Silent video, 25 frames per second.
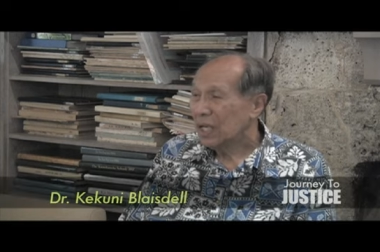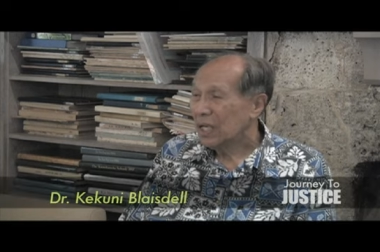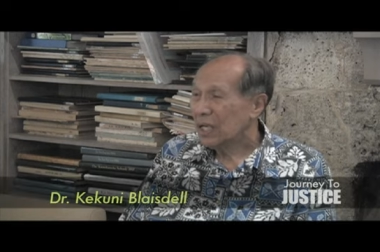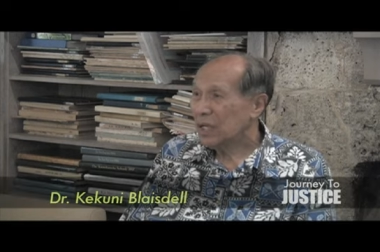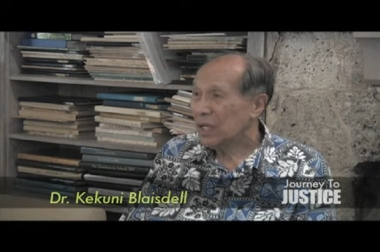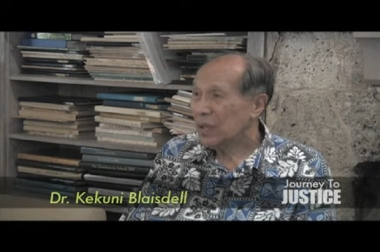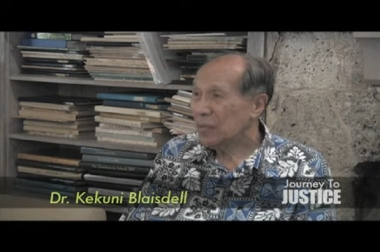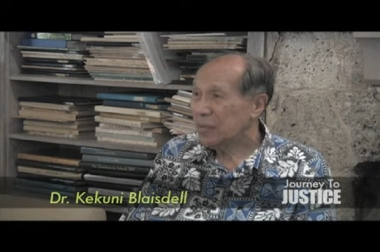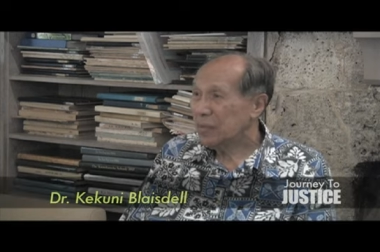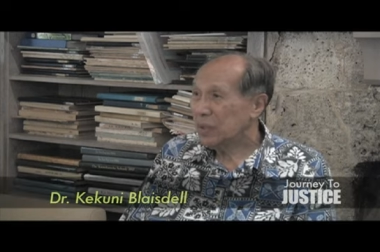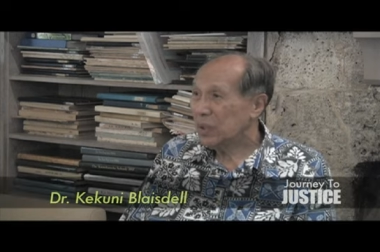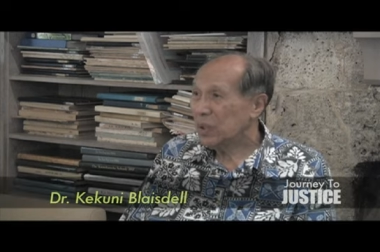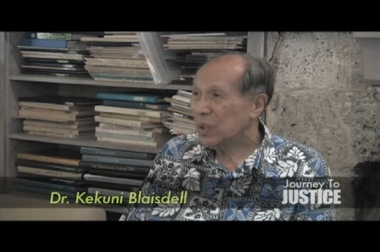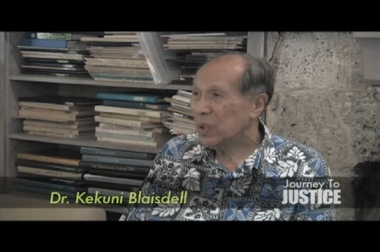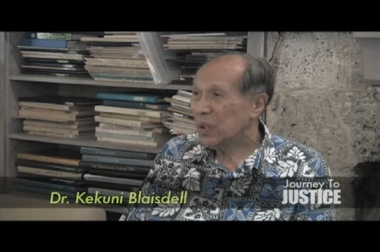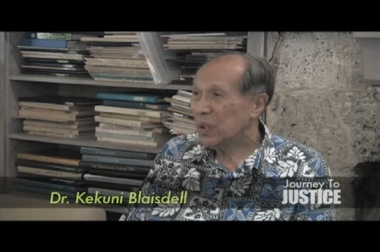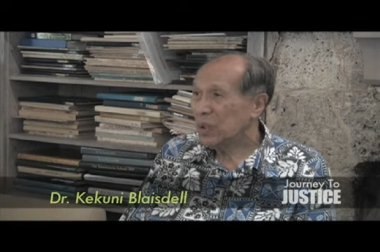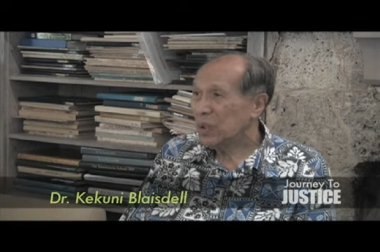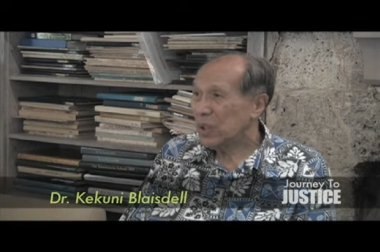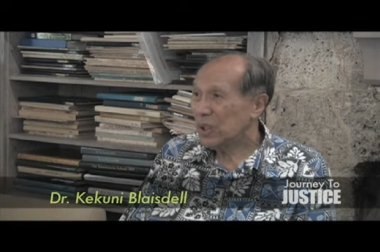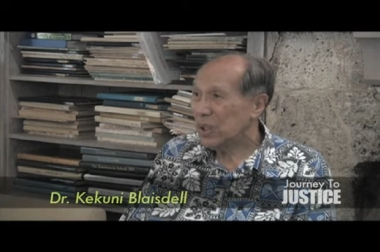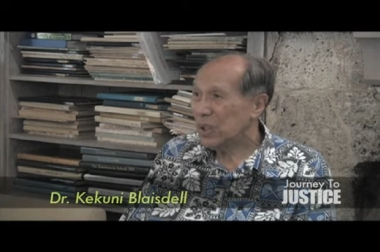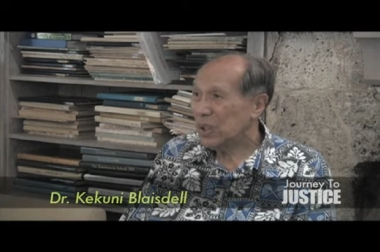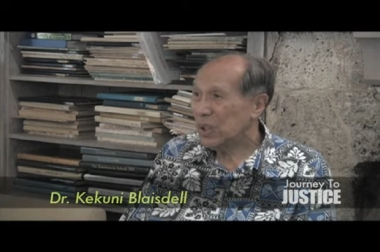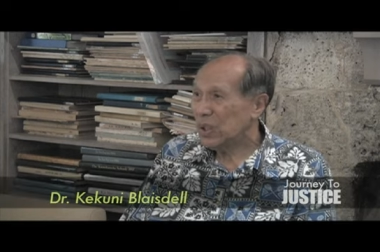
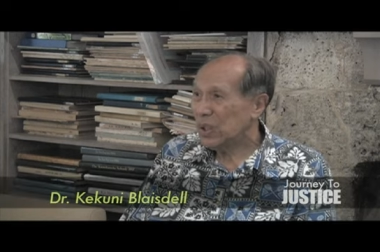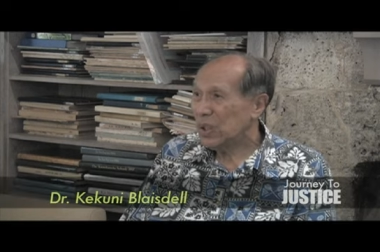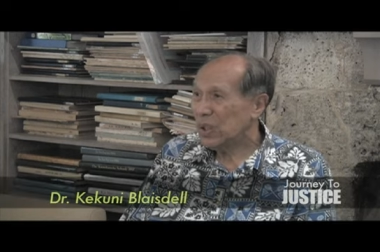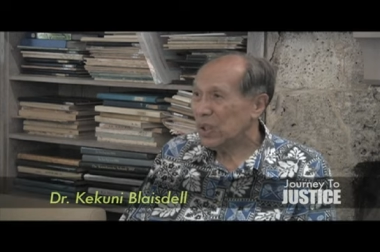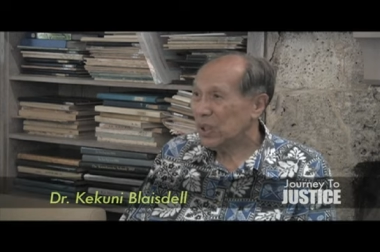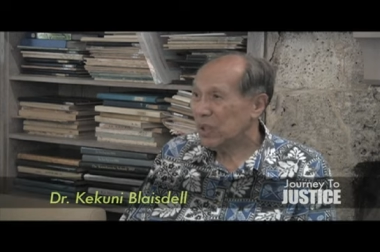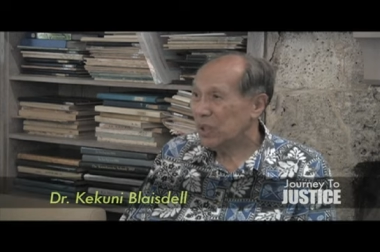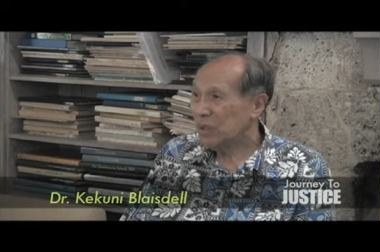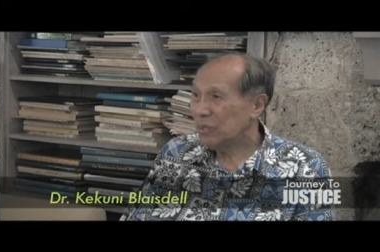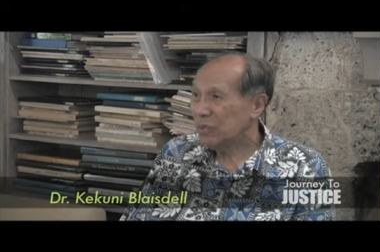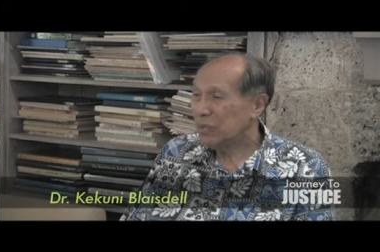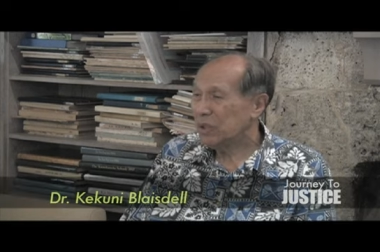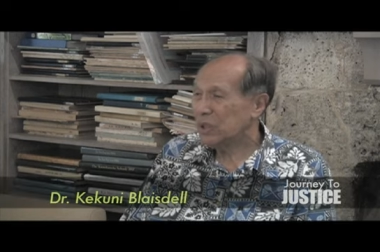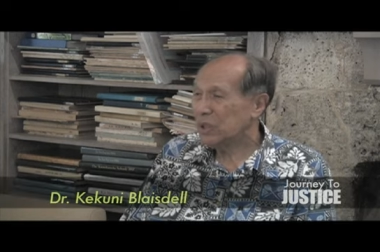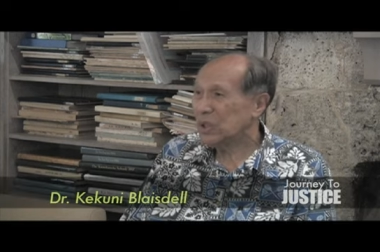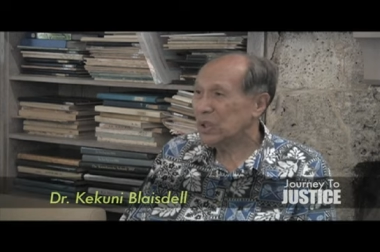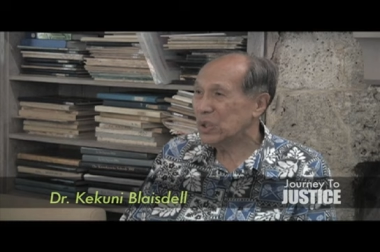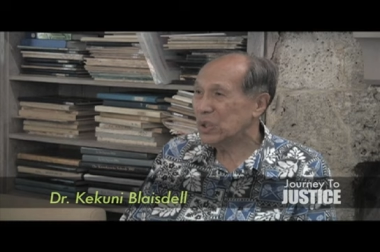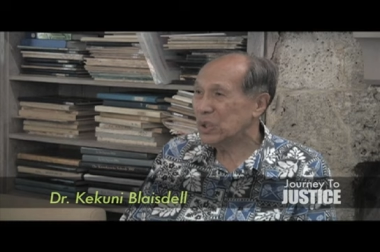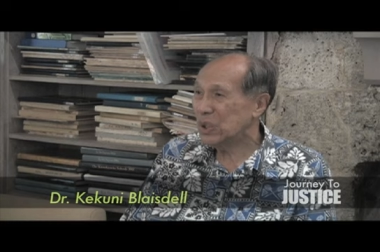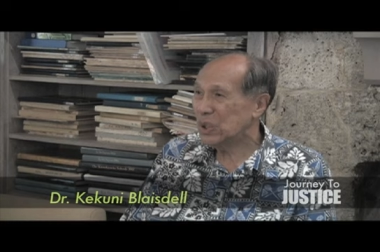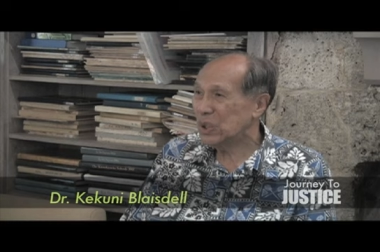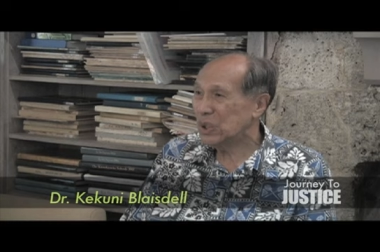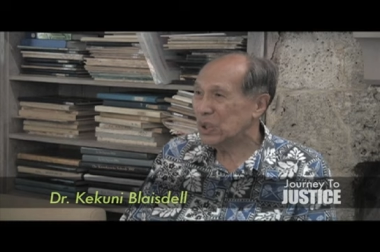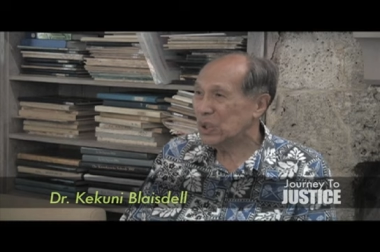Kapi'olani
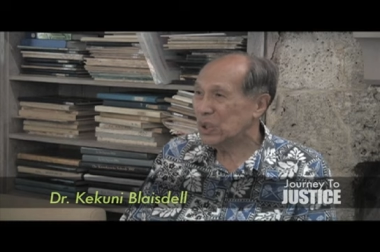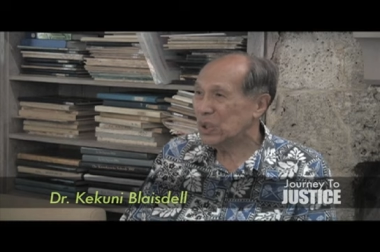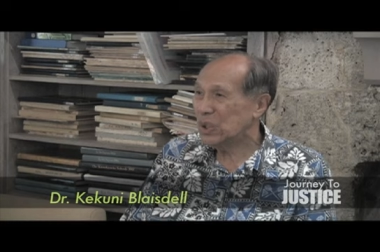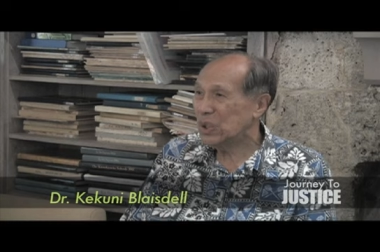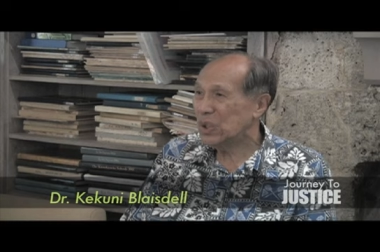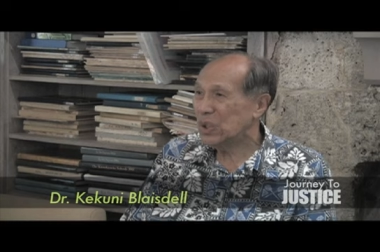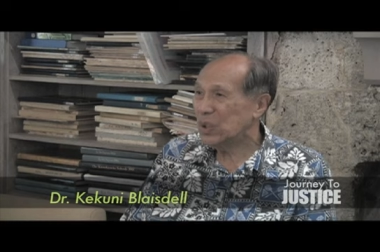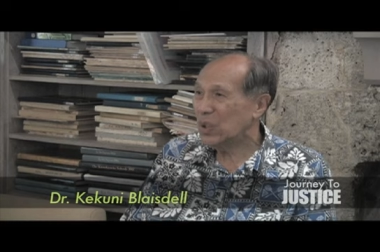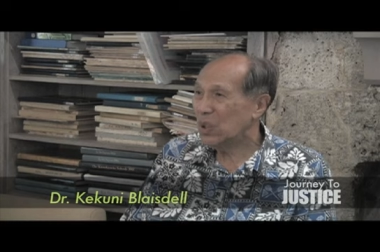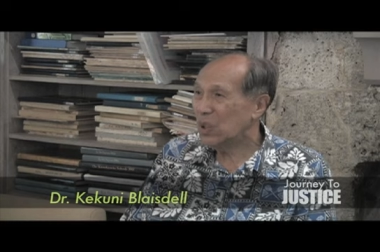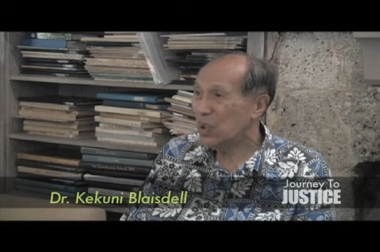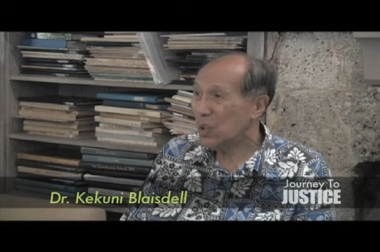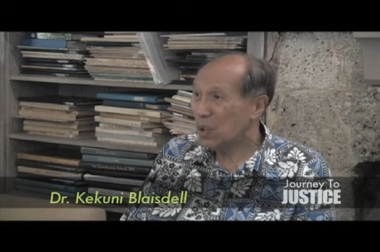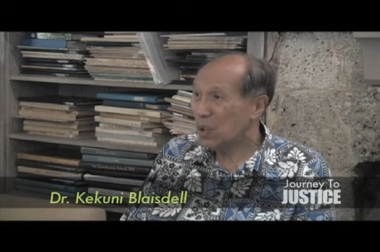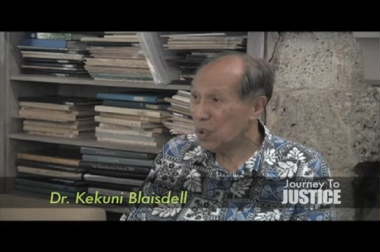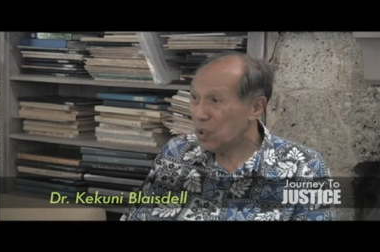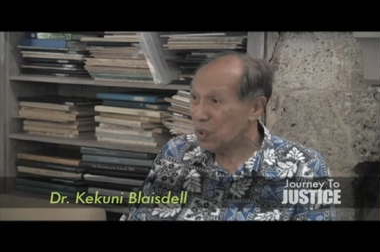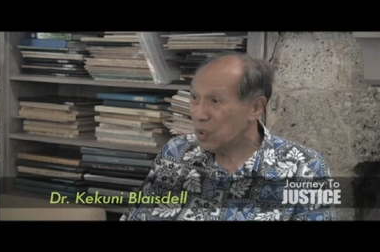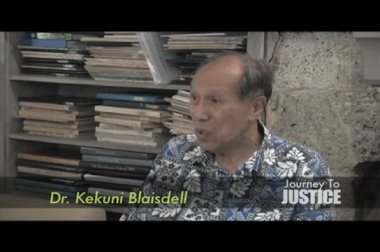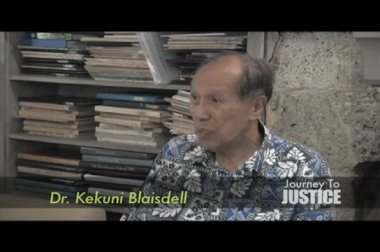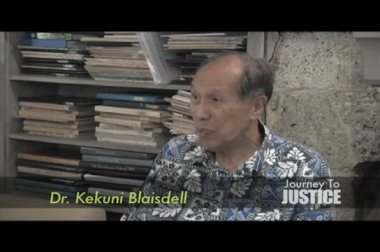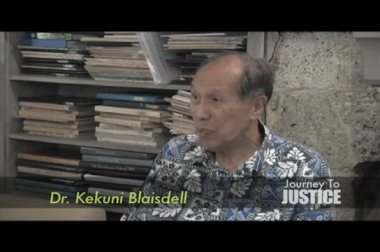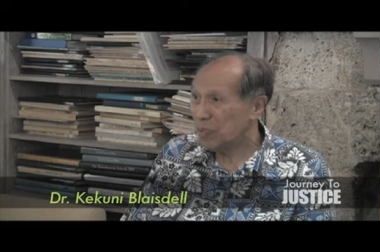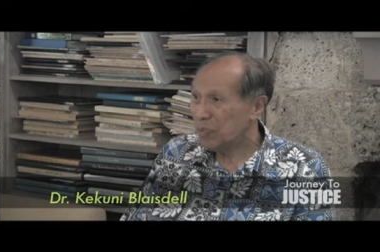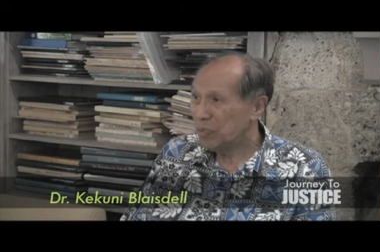maternity
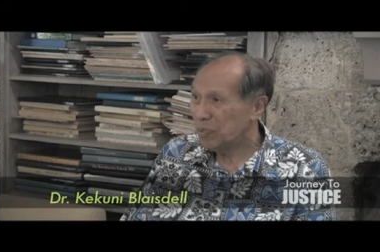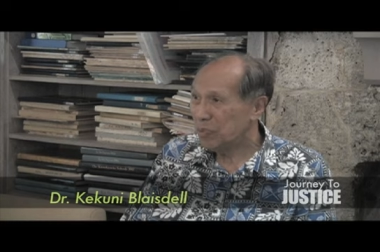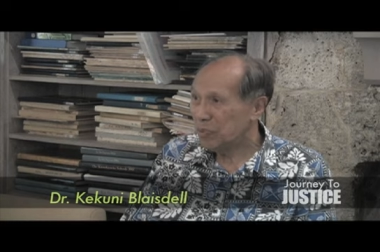home,